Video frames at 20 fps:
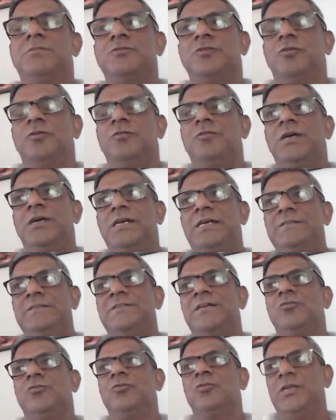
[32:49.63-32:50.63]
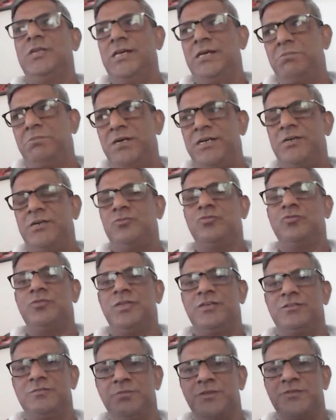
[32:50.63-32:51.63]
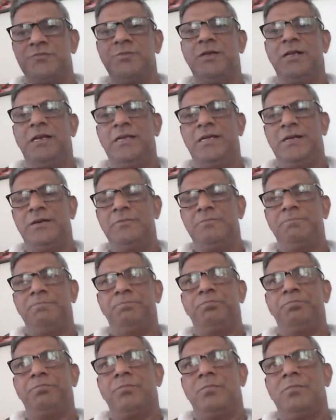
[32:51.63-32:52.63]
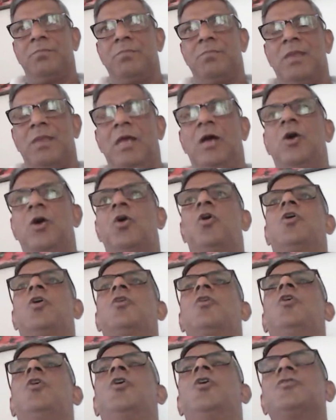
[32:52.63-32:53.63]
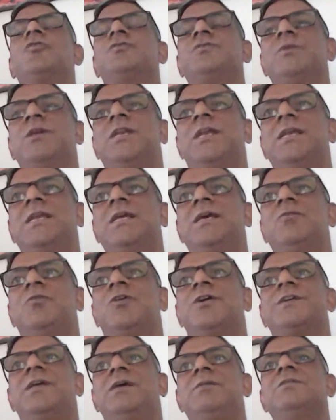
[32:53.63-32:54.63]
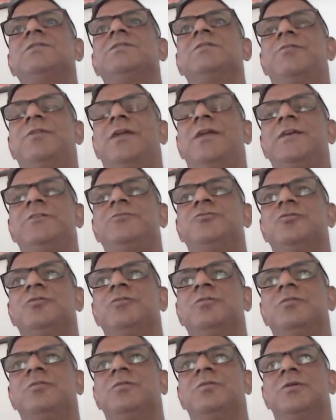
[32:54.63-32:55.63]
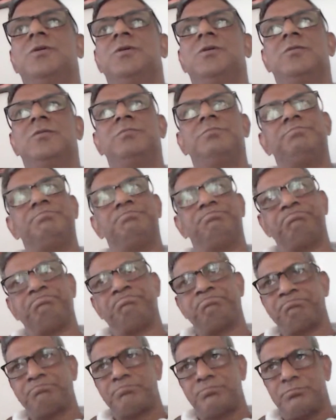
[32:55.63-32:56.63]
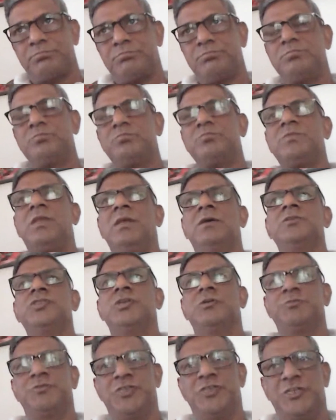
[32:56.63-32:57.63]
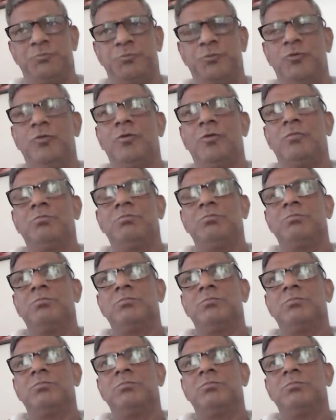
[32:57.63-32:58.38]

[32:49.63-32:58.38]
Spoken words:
So at least that Holi and Monday, two things must be clear. Or similarly, what time is the flight to Jamshedpur?